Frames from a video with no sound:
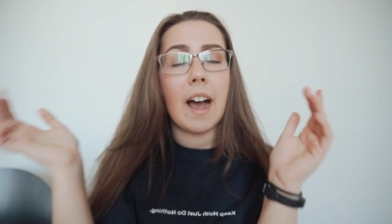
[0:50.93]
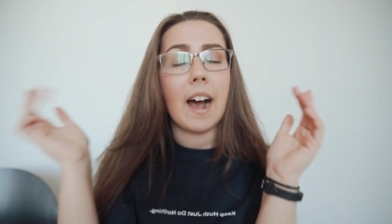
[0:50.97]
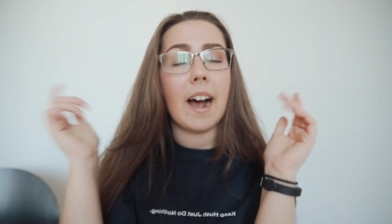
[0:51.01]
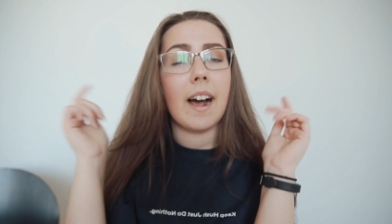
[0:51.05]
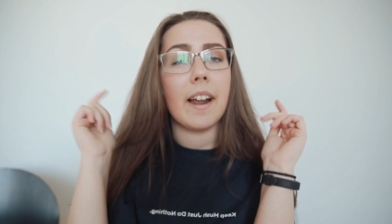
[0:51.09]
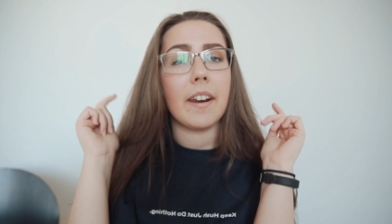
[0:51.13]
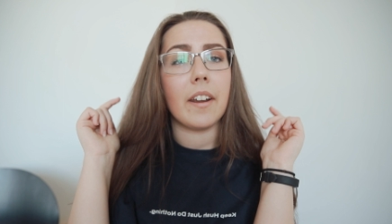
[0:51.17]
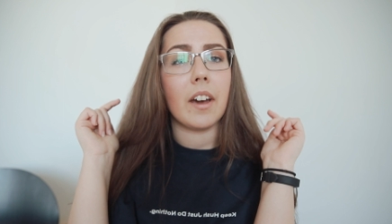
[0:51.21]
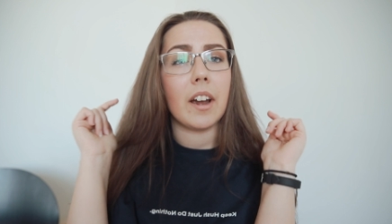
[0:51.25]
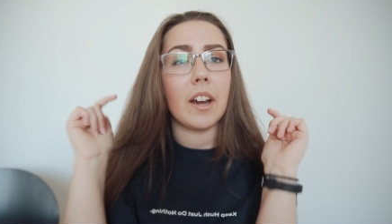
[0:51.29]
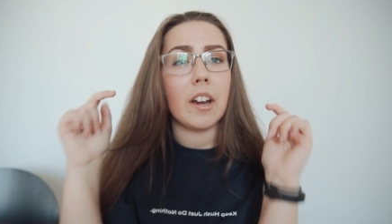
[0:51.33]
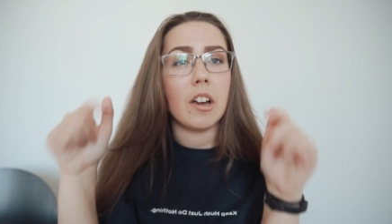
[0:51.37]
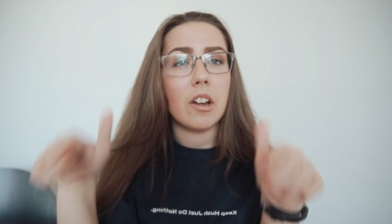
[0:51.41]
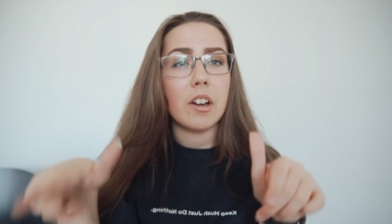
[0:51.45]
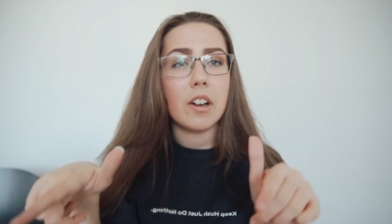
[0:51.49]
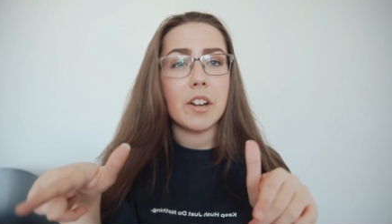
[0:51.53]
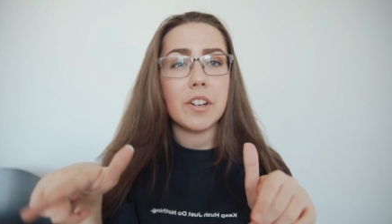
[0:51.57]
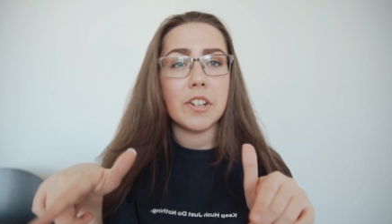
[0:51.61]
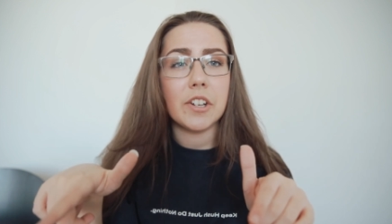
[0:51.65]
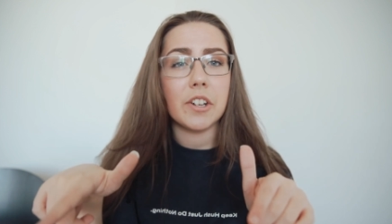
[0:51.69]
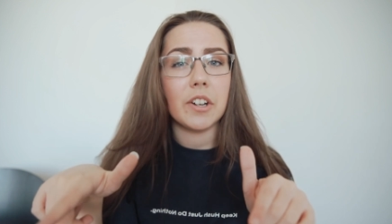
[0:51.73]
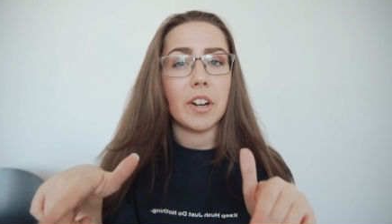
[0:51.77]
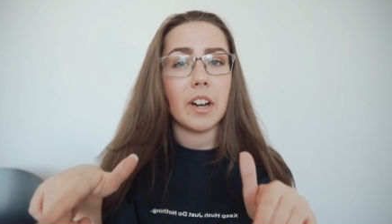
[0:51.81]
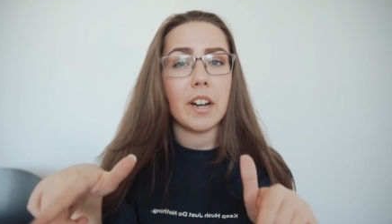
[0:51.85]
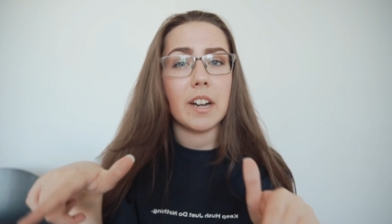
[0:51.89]
And I
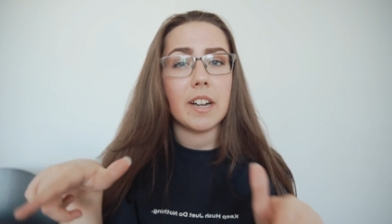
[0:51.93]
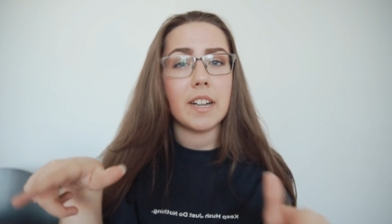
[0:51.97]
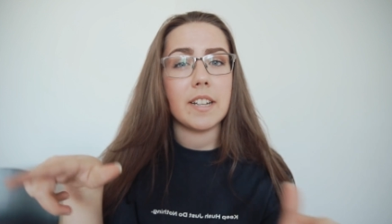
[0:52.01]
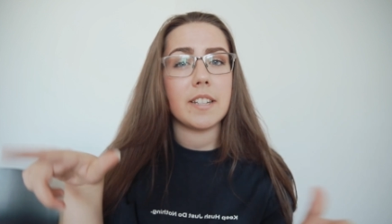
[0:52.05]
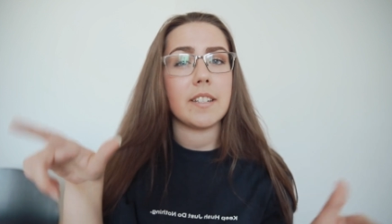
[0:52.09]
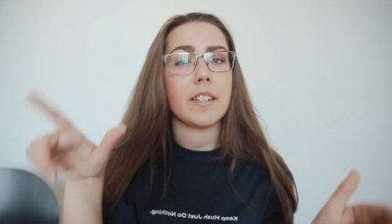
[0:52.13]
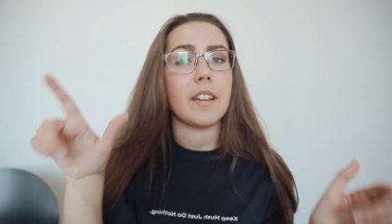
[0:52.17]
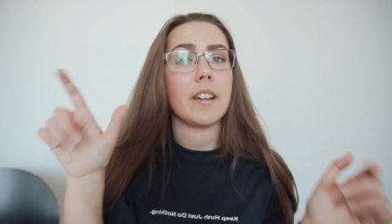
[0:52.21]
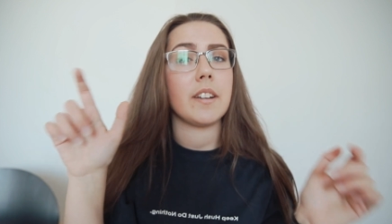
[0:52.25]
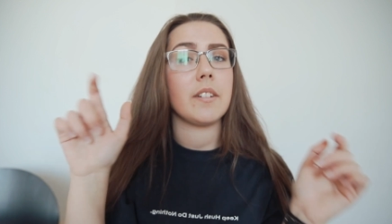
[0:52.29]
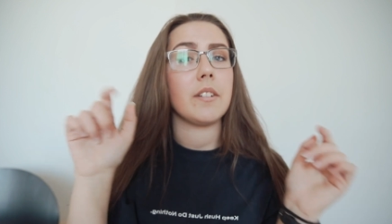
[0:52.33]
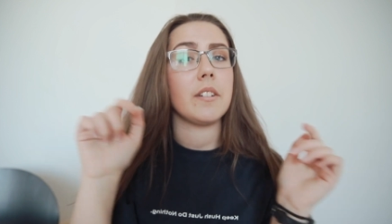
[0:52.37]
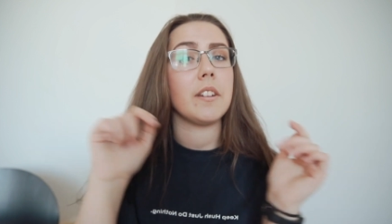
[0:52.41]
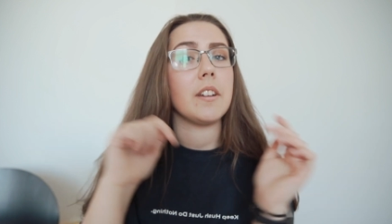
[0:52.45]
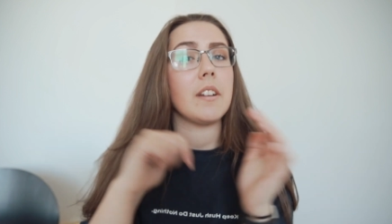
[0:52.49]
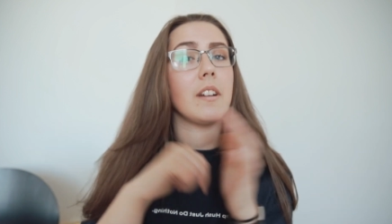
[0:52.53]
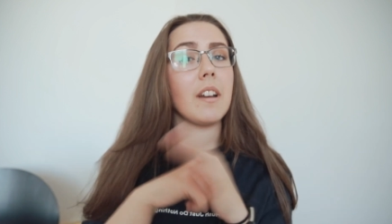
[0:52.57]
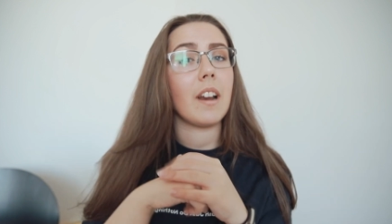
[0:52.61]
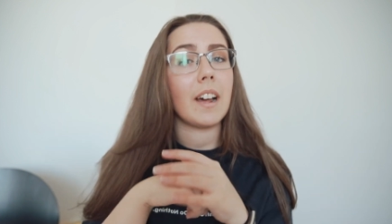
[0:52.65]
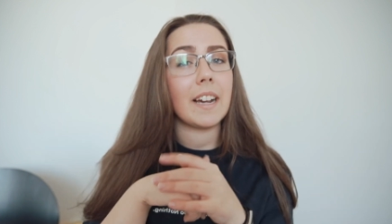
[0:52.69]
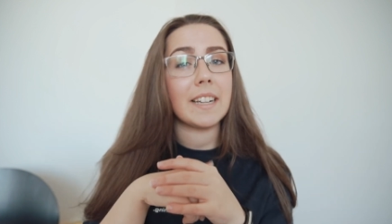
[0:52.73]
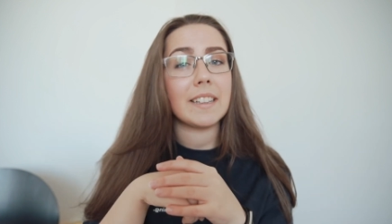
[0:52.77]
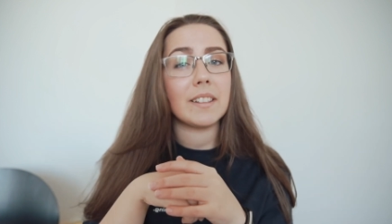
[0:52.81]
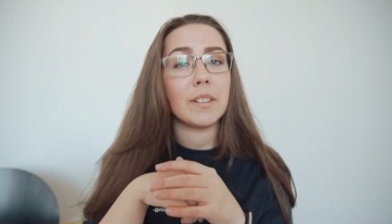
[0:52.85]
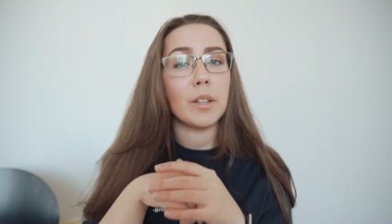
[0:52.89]
heard you guys, I know you
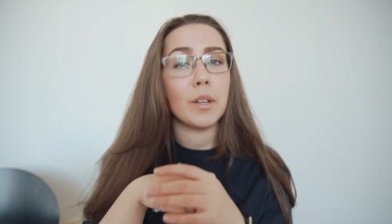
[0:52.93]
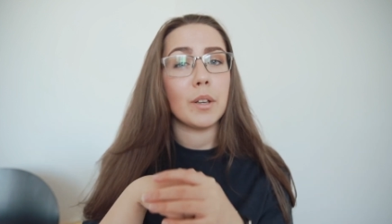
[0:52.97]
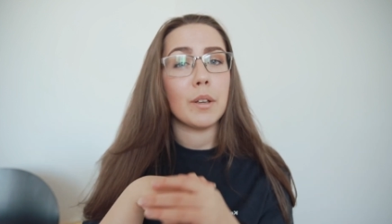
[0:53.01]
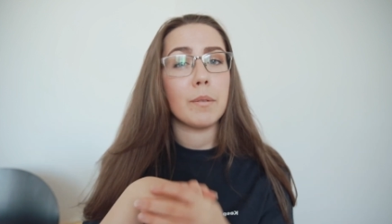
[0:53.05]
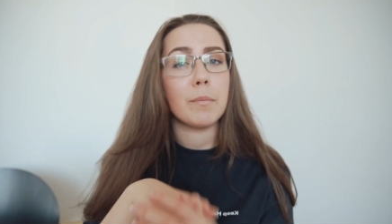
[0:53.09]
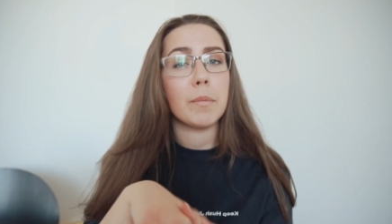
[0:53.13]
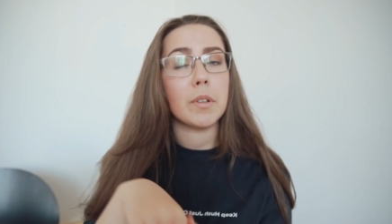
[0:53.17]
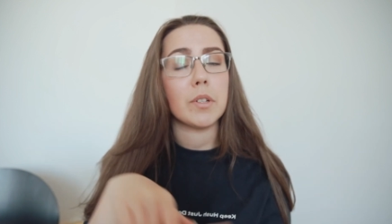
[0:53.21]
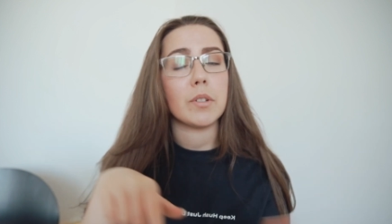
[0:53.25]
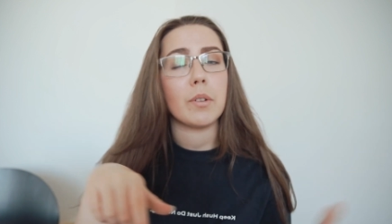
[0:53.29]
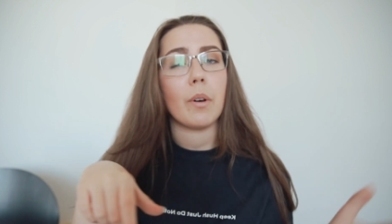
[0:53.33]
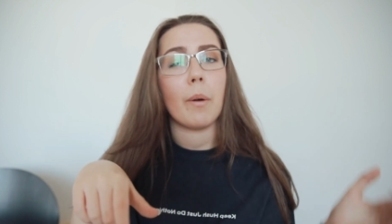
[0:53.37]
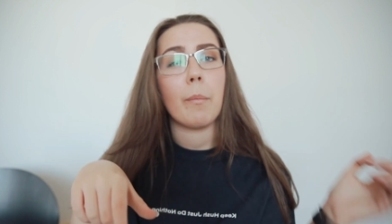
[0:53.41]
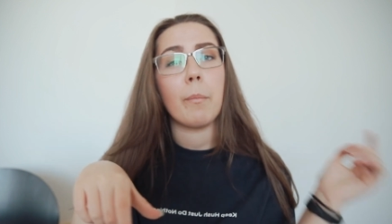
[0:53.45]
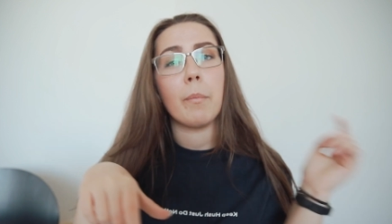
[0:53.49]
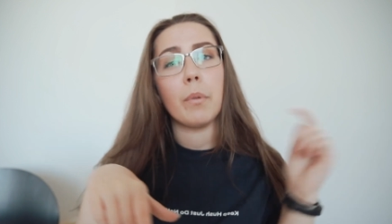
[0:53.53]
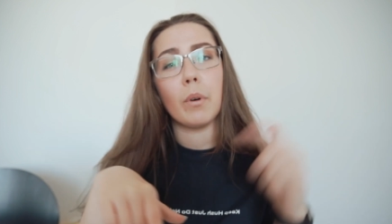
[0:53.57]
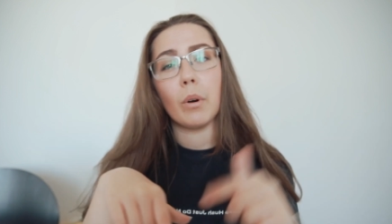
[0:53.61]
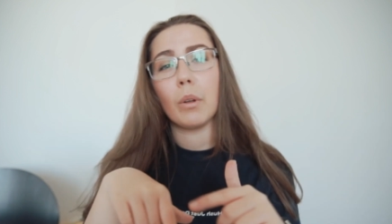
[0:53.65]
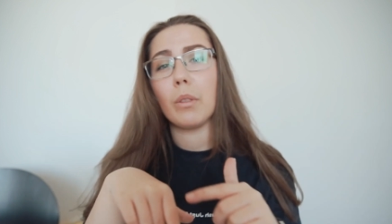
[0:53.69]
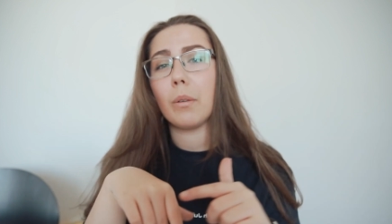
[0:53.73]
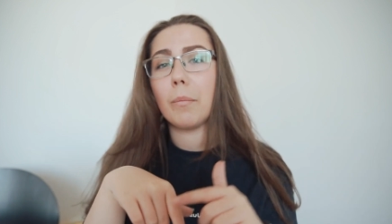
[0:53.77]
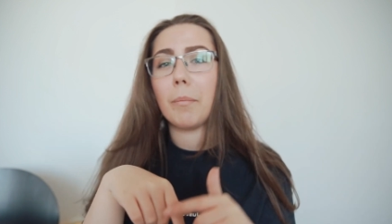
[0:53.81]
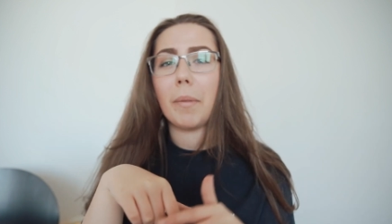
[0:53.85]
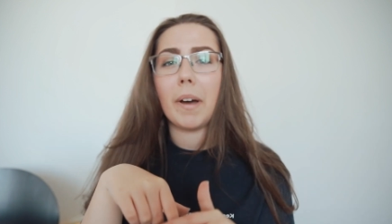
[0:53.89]
like them, so I've
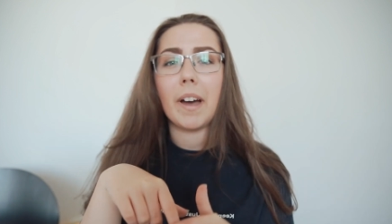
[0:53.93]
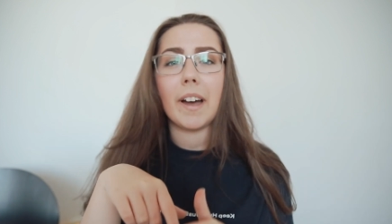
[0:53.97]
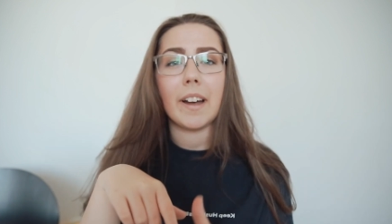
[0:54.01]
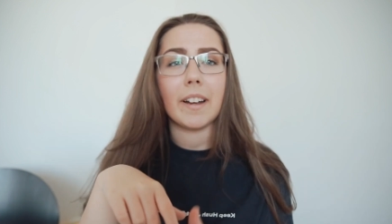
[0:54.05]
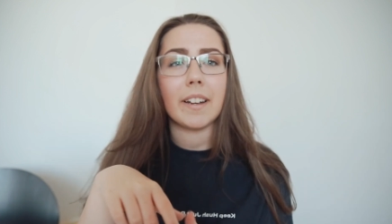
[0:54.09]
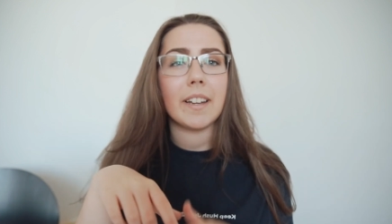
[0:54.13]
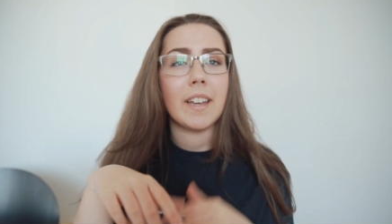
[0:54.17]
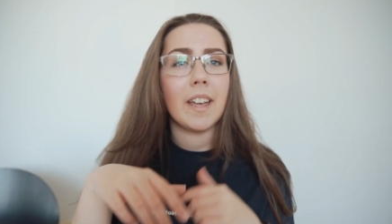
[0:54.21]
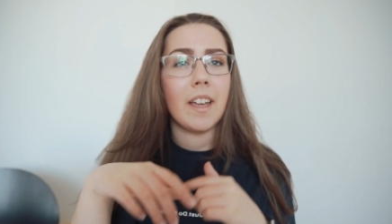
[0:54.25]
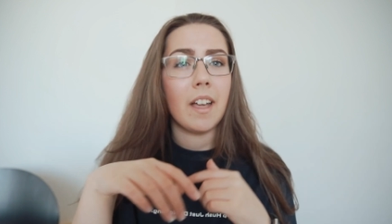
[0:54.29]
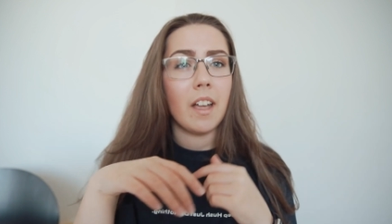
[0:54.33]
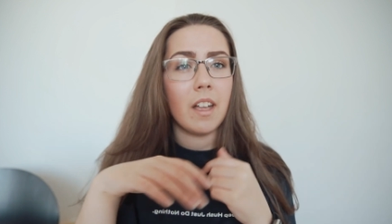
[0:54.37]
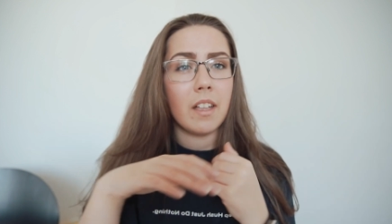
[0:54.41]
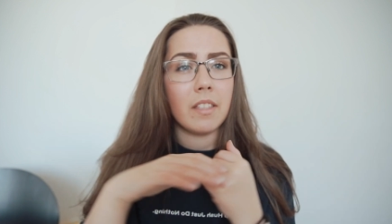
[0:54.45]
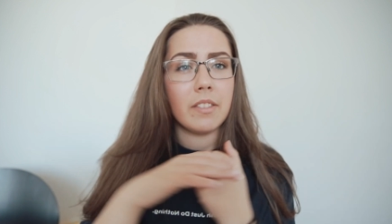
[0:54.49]
brought them back.